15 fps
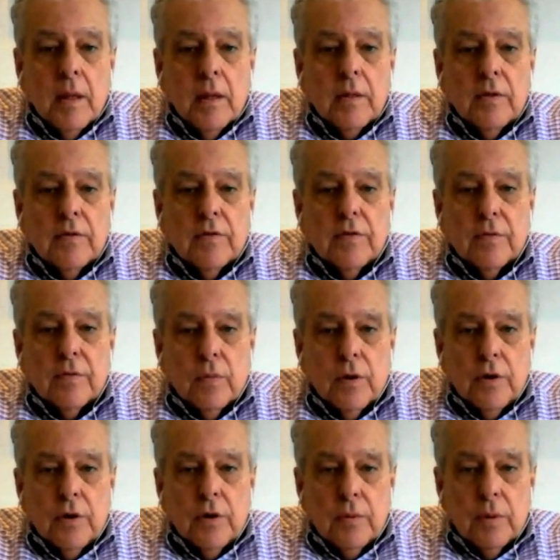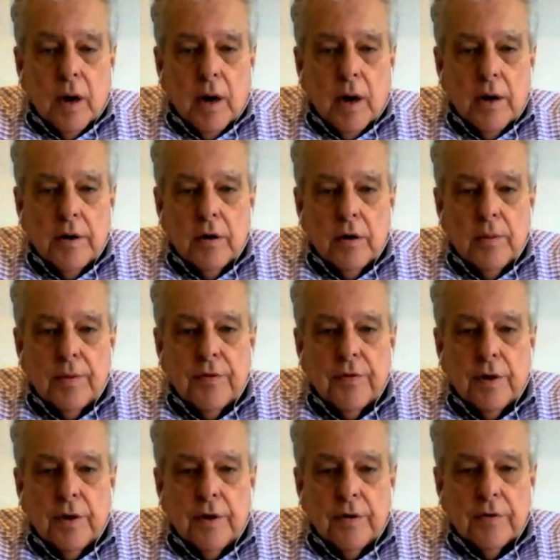This is where you would hire an
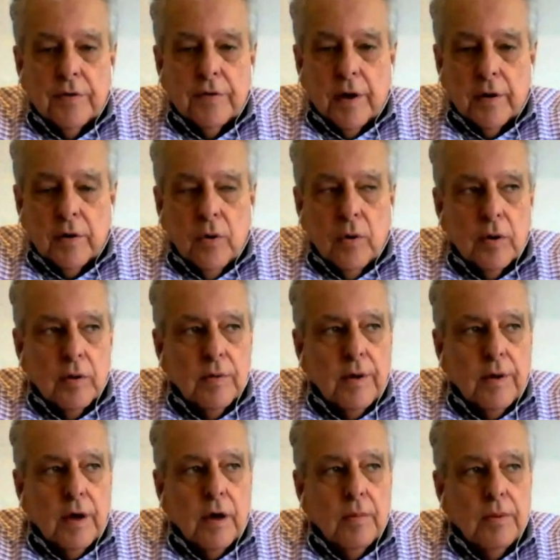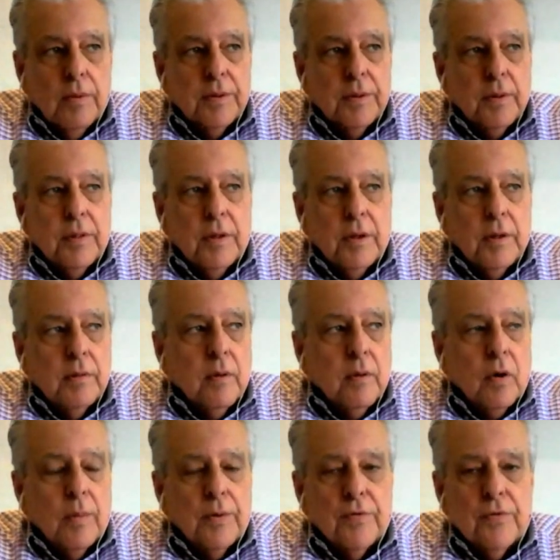arbitrator. It's not a court of law, but the
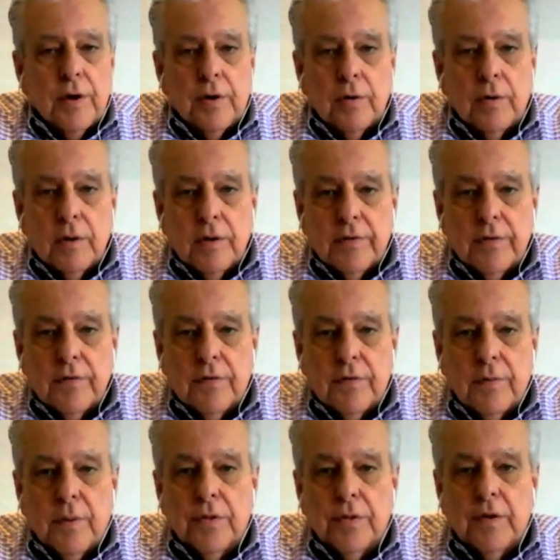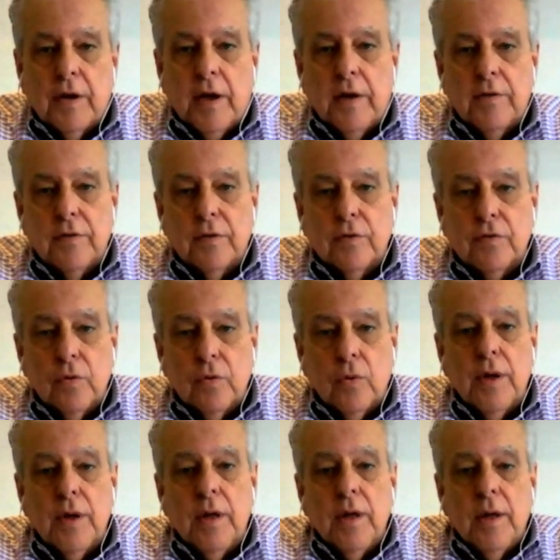arbitrator listens to both sides of the
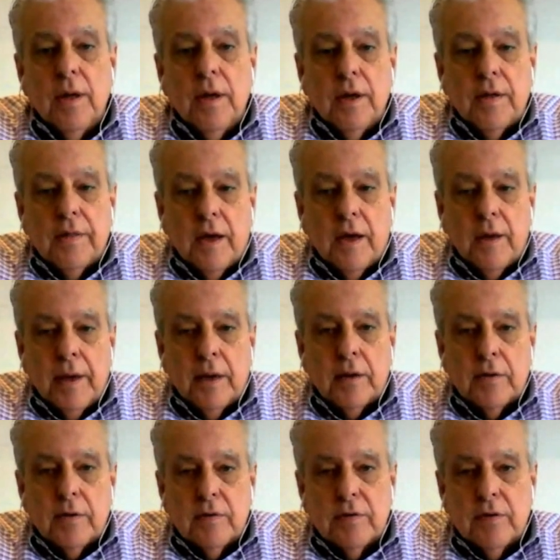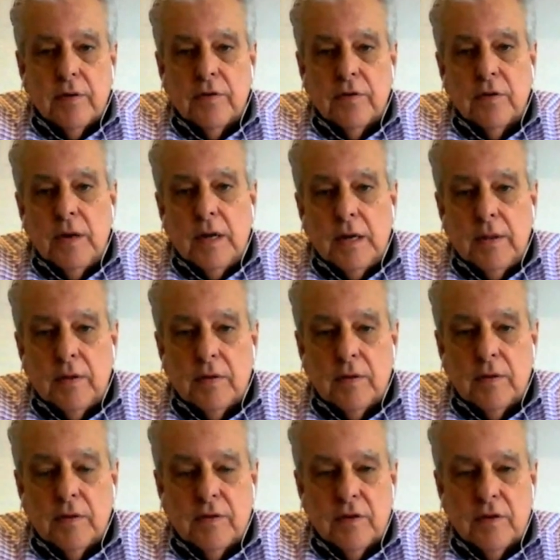story. They make a decision, and this
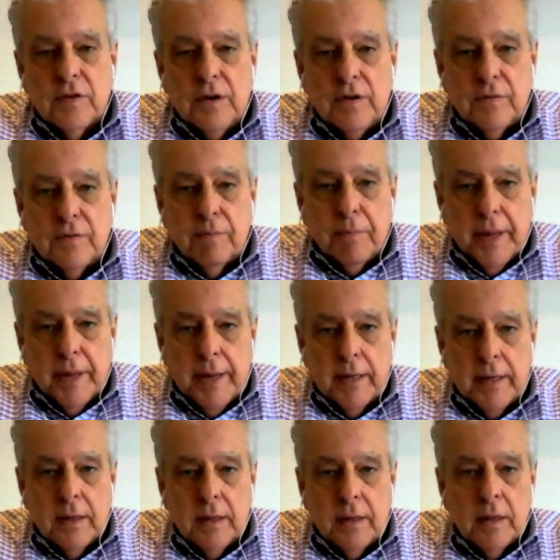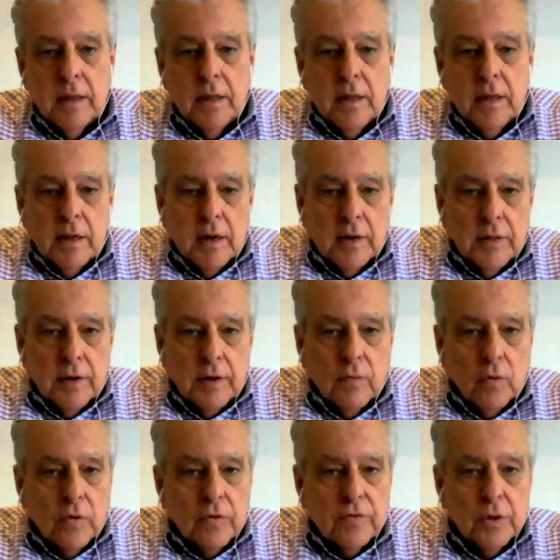decision is binding. And then, of
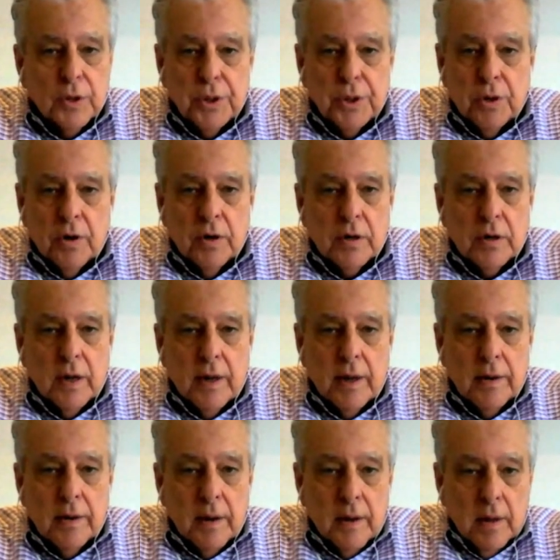course, the third kind